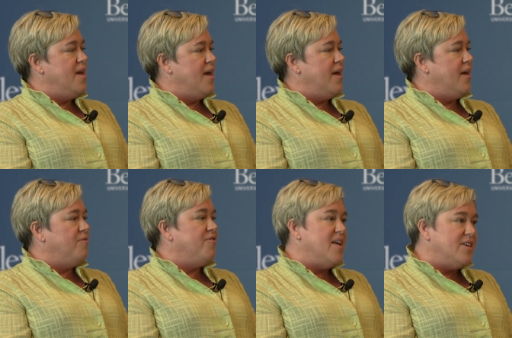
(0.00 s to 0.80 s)

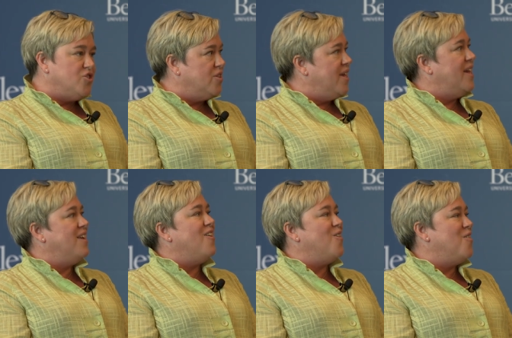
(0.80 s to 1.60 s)
And financial
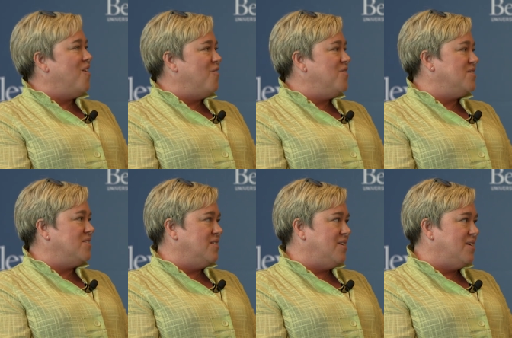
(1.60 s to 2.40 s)
aid,
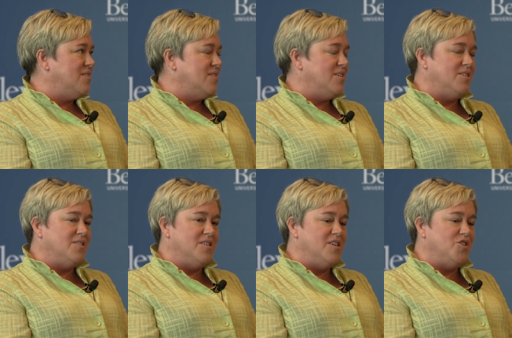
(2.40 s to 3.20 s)
obviously, is, a, is
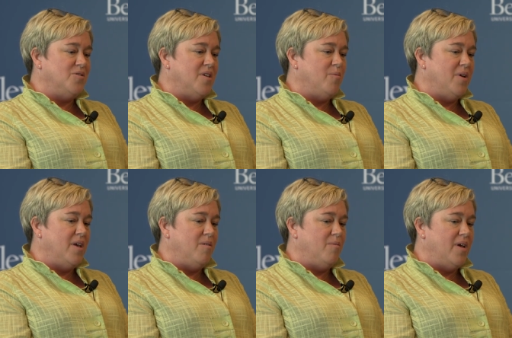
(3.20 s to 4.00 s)
an issue that
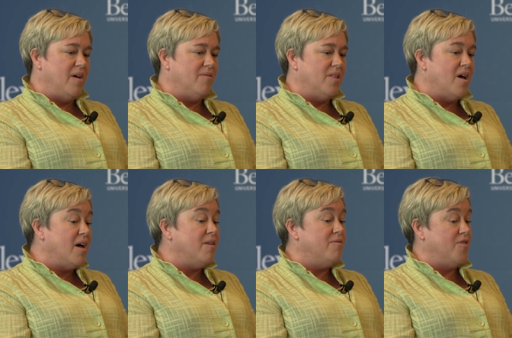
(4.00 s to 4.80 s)
we, we have a
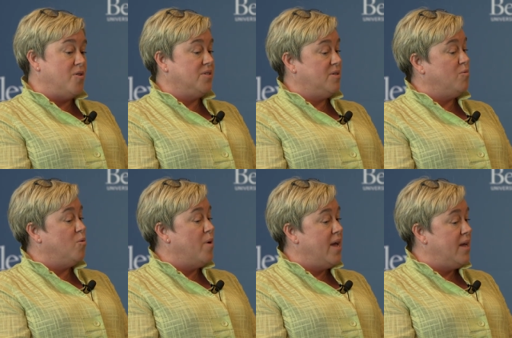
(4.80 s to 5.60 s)
lot of folks that
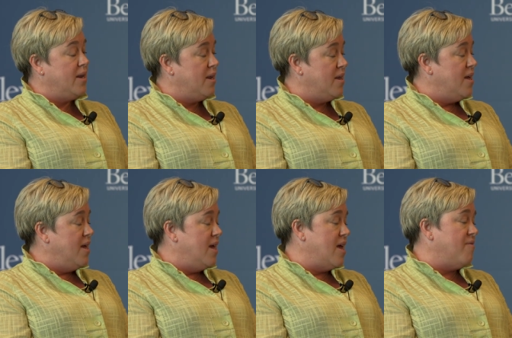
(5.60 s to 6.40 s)
will weigh in and,
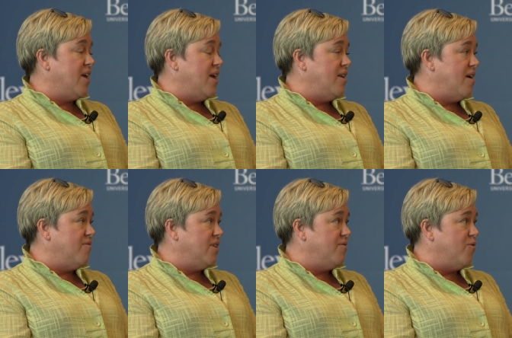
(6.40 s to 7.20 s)
and advocate
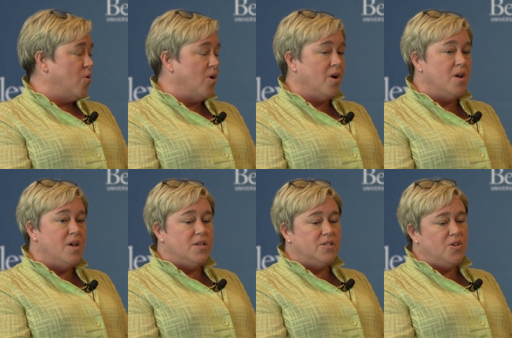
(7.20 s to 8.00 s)
heavily for.
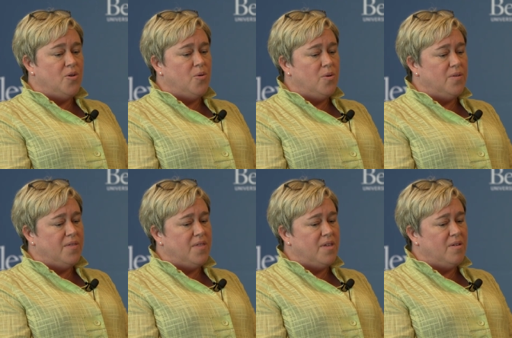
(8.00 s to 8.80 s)
So
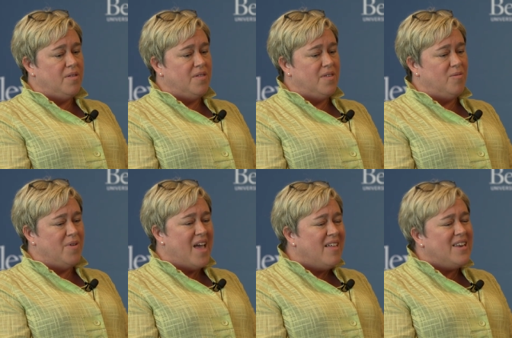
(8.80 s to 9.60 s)
the, the
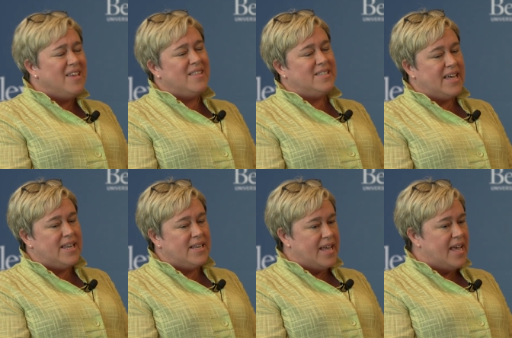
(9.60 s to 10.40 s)
reality of the
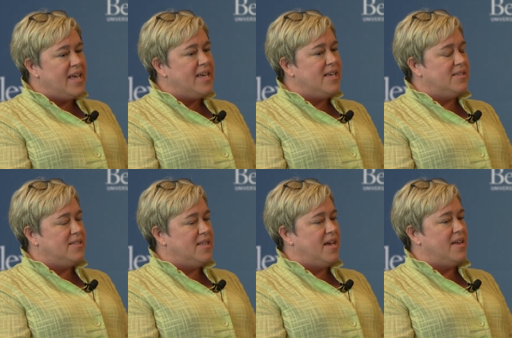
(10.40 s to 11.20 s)
day-to-day
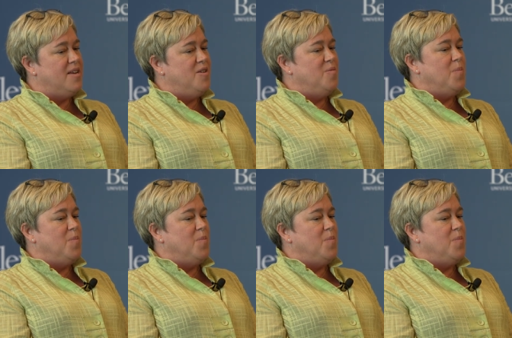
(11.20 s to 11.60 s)
is that